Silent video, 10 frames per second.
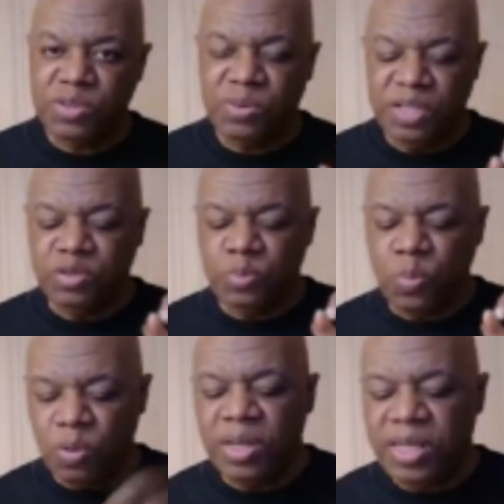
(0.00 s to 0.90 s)
So there's
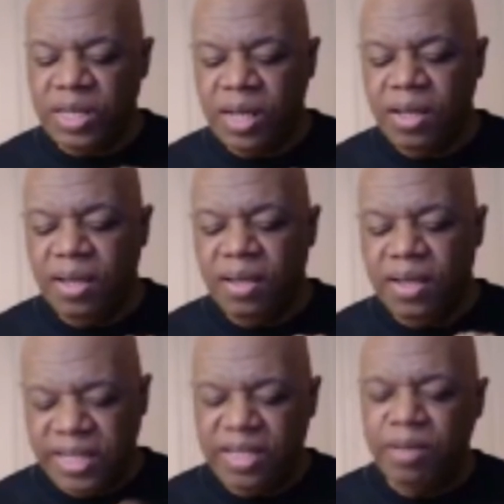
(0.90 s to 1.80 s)
one
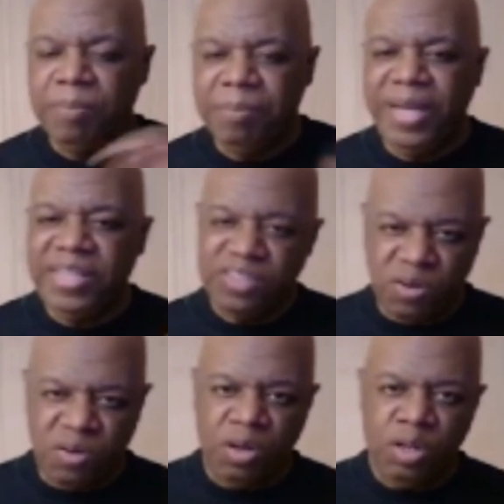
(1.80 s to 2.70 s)
hymn based
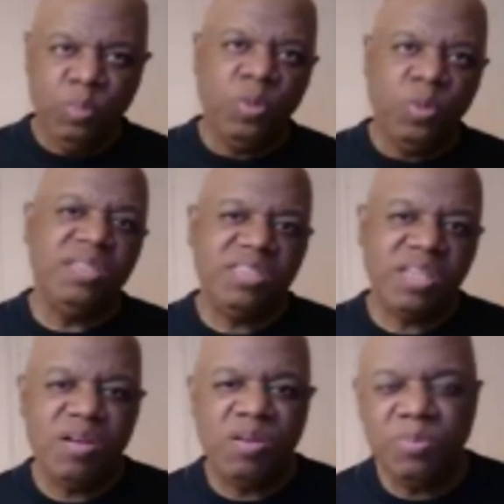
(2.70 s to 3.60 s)
on one of the
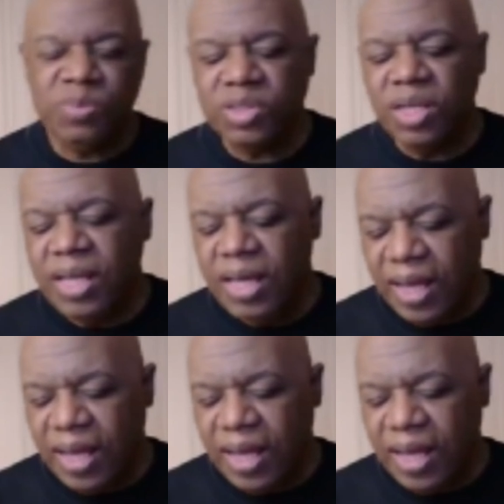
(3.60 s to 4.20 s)
psalms.